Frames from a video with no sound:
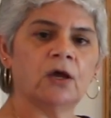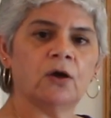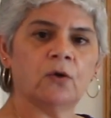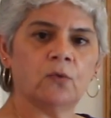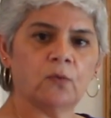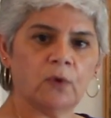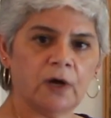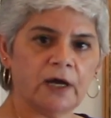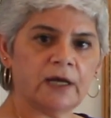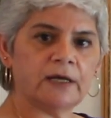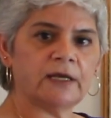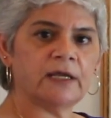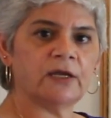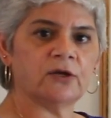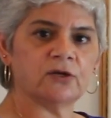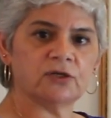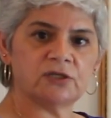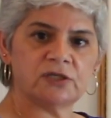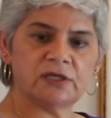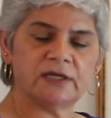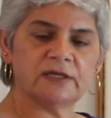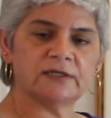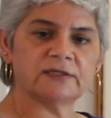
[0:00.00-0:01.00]
what he or
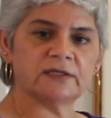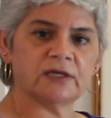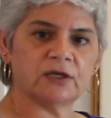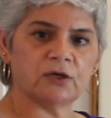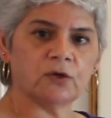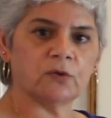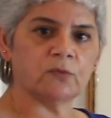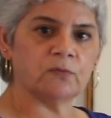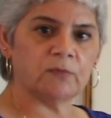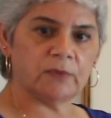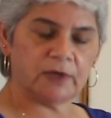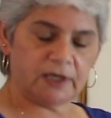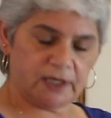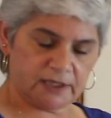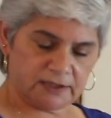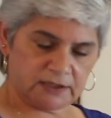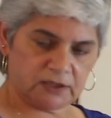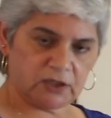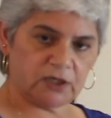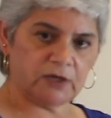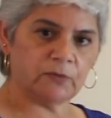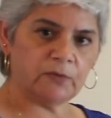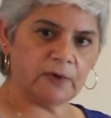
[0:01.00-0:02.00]
she is going
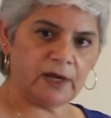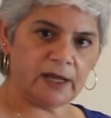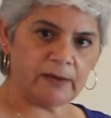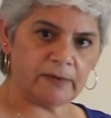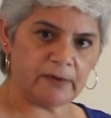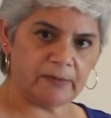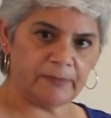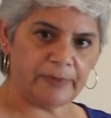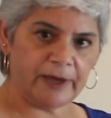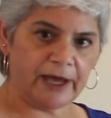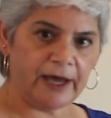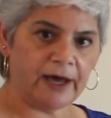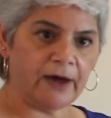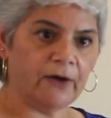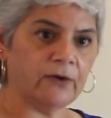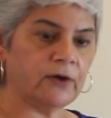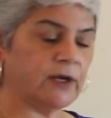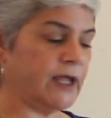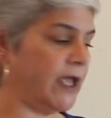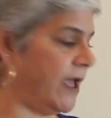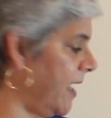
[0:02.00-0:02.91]
to read about,